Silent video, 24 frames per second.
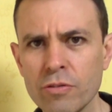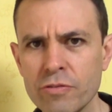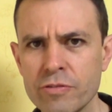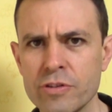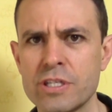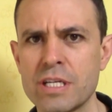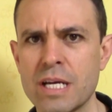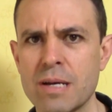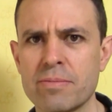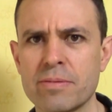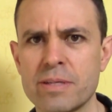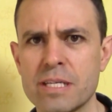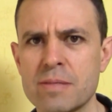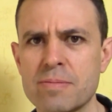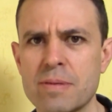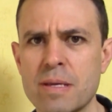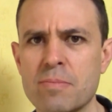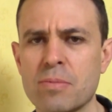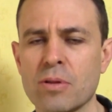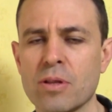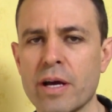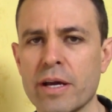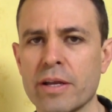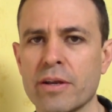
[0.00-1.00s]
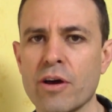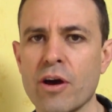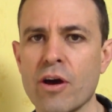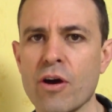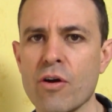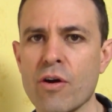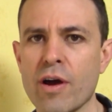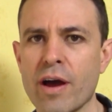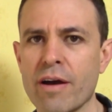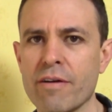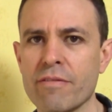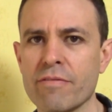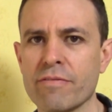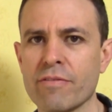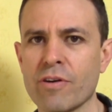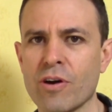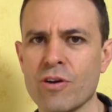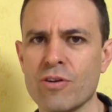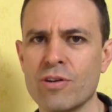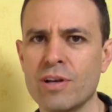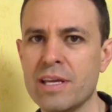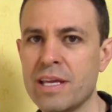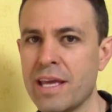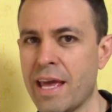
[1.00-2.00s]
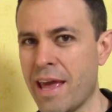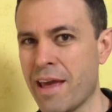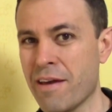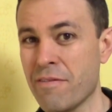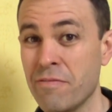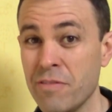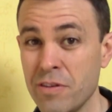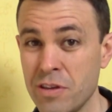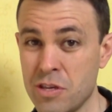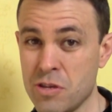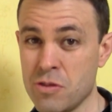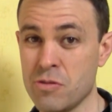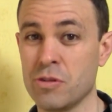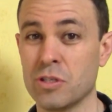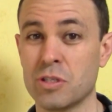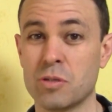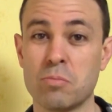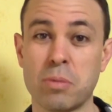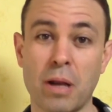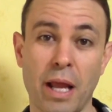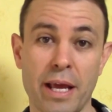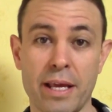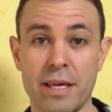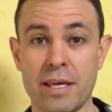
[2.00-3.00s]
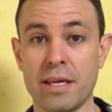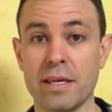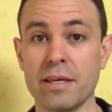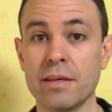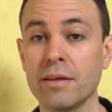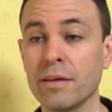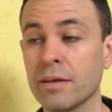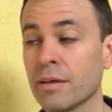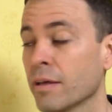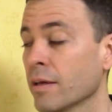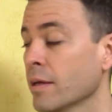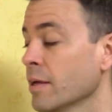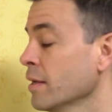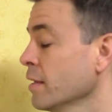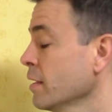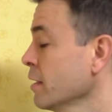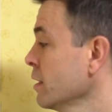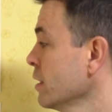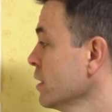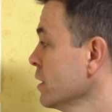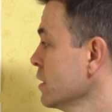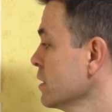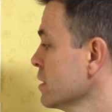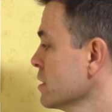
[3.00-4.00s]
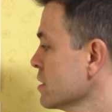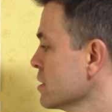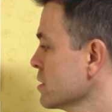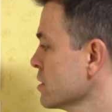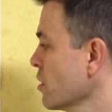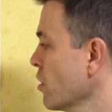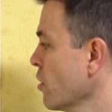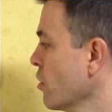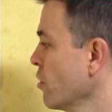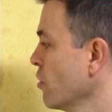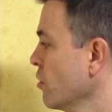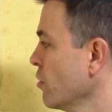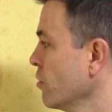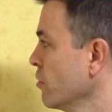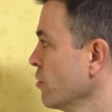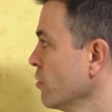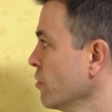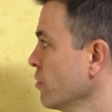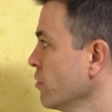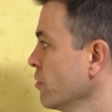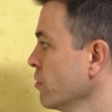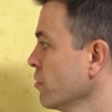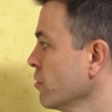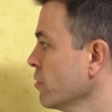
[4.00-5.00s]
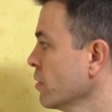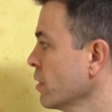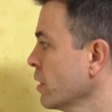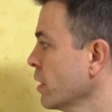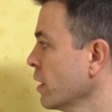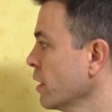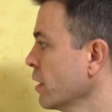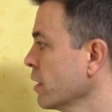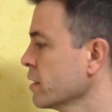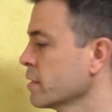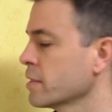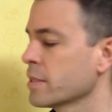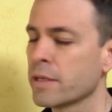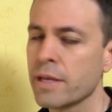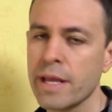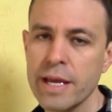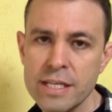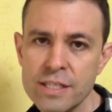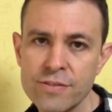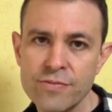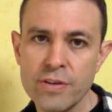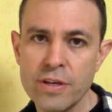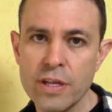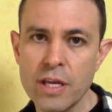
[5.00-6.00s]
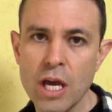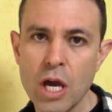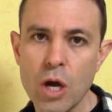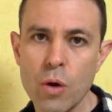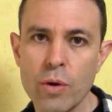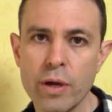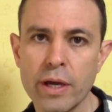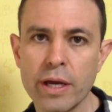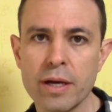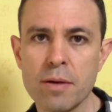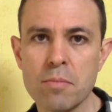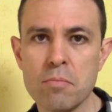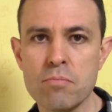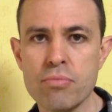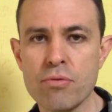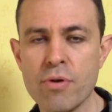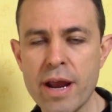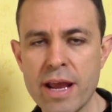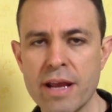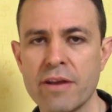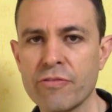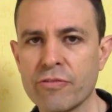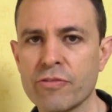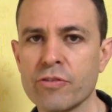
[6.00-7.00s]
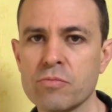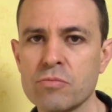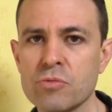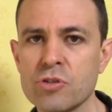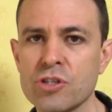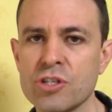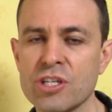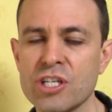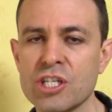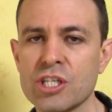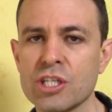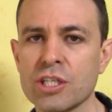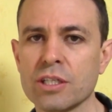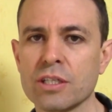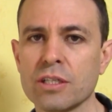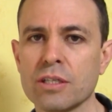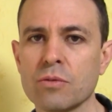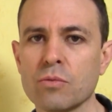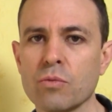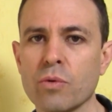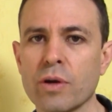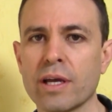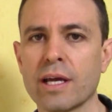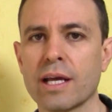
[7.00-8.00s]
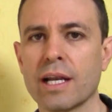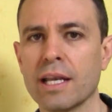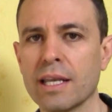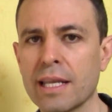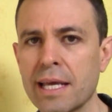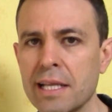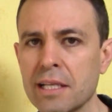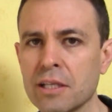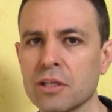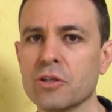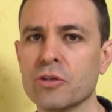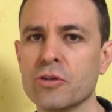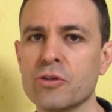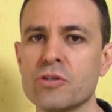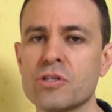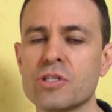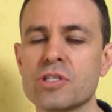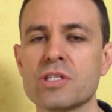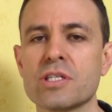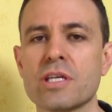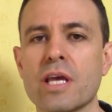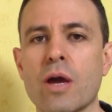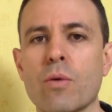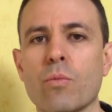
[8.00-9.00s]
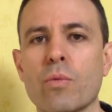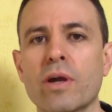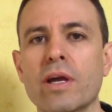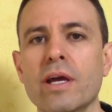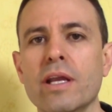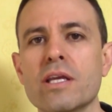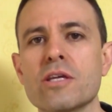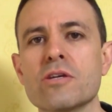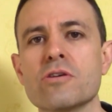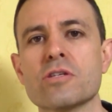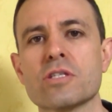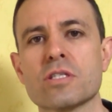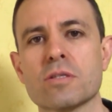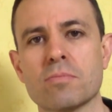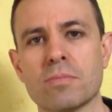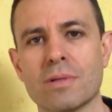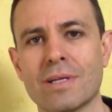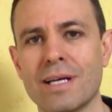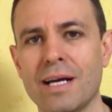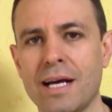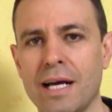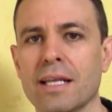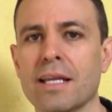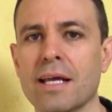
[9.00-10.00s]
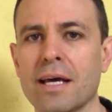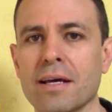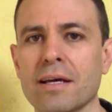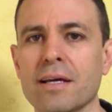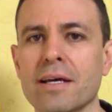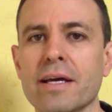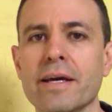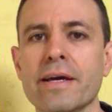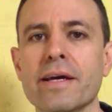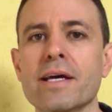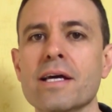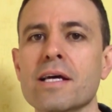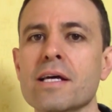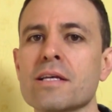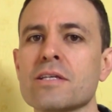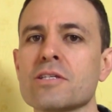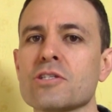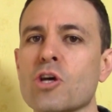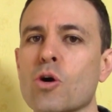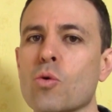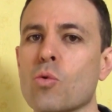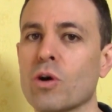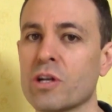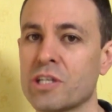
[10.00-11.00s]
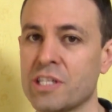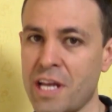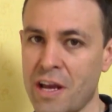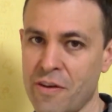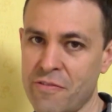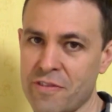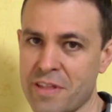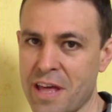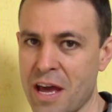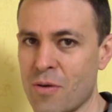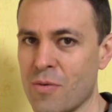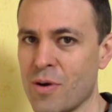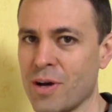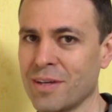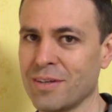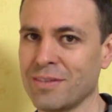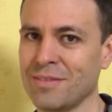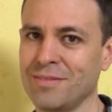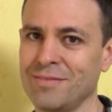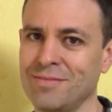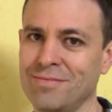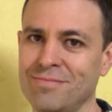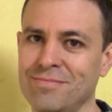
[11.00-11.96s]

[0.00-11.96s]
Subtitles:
of the Japanese people I know, have only ever used black ink. So in the next video we're going to break from tradition, we're going to let loose, and we're going to use some colour. So watch out for that one.